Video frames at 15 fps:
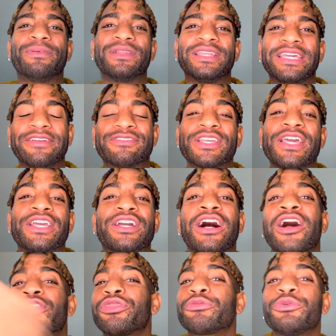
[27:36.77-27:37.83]
beliefs,
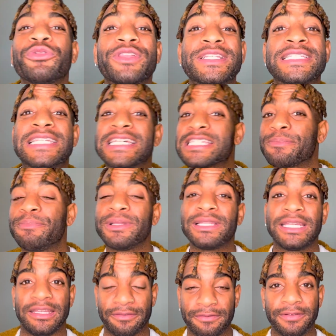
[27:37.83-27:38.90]
cut through the
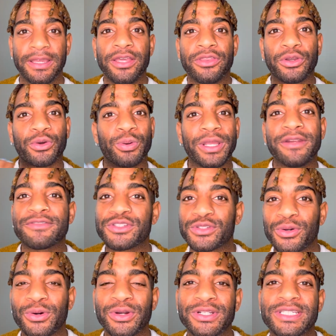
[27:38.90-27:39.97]
disbelief. The Queen of
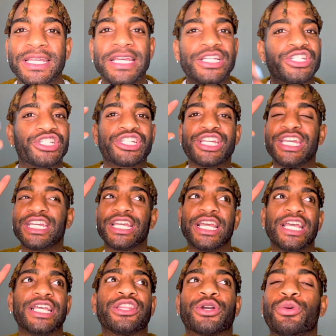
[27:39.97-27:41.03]
Swords,
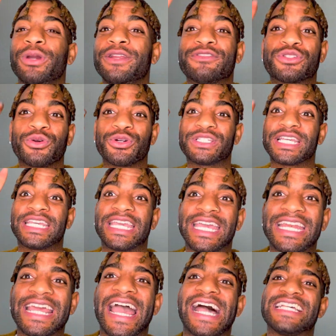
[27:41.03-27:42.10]
the Queen of Swords
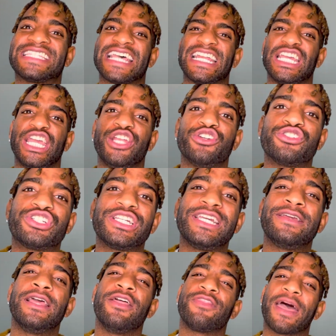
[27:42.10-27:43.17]
again has that
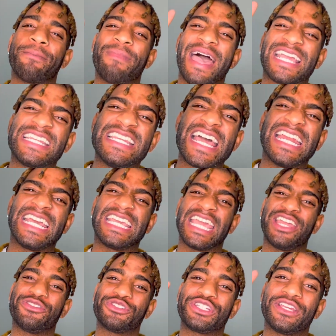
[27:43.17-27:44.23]
energy, that magnetic
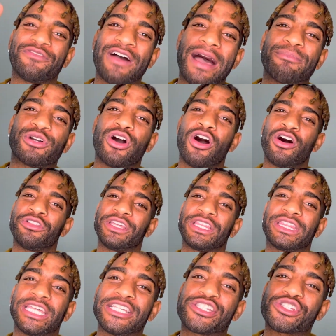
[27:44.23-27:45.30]
energy of I'm
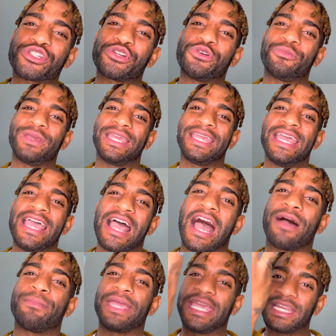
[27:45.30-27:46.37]
calling things to me.
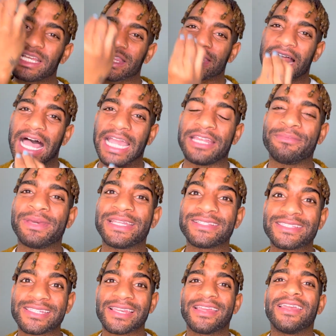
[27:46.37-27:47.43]
I'm in
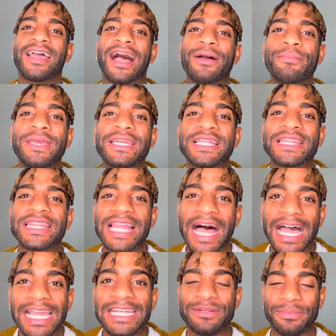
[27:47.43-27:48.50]
alignment. I'm
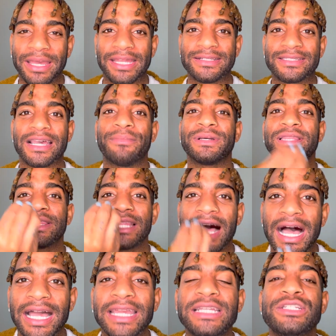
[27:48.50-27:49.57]

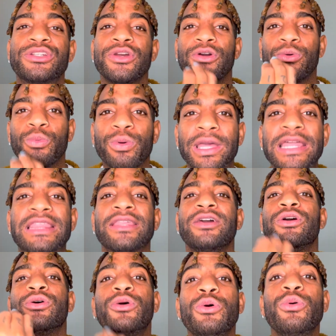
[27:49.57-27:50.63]
aligned with
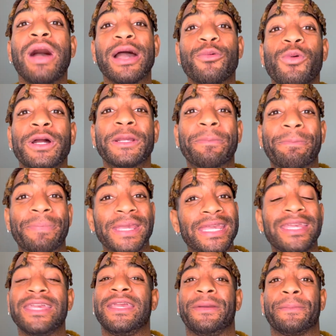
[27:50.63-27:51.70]
who I want to
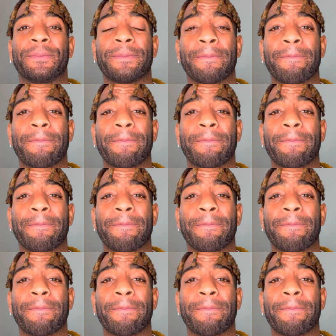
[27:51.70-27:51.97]
be.